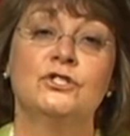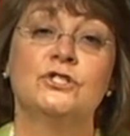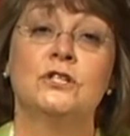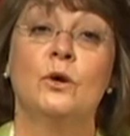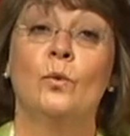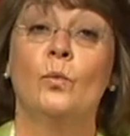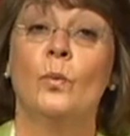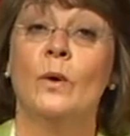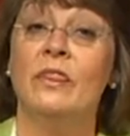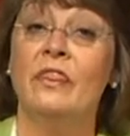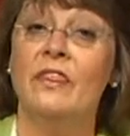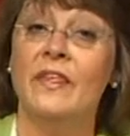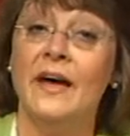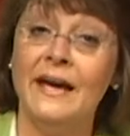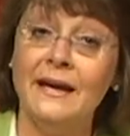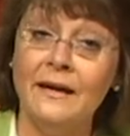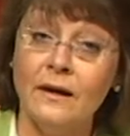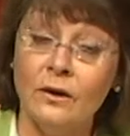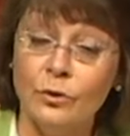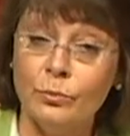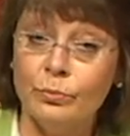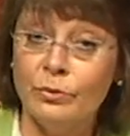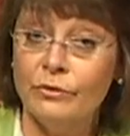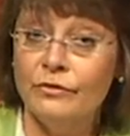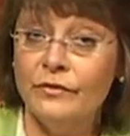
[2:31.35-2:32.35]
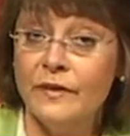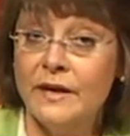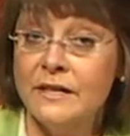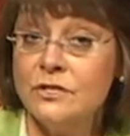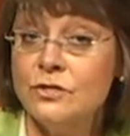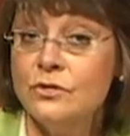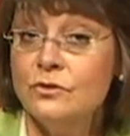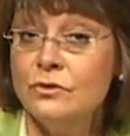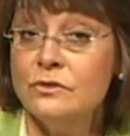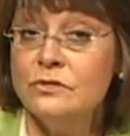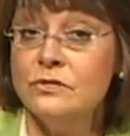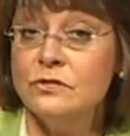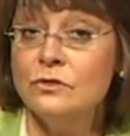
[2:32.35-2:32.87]
So when they go to
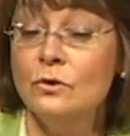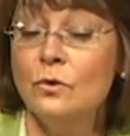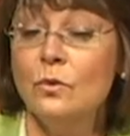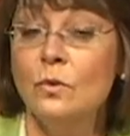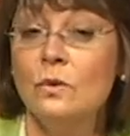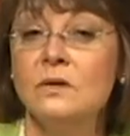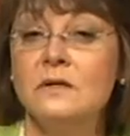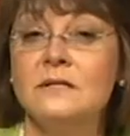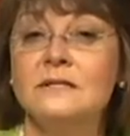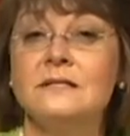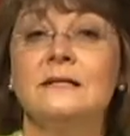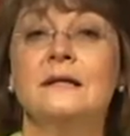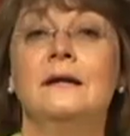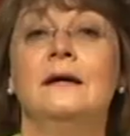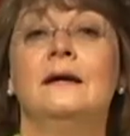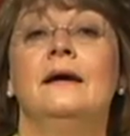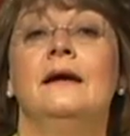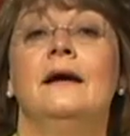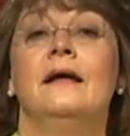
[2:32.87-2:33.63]
professional schools,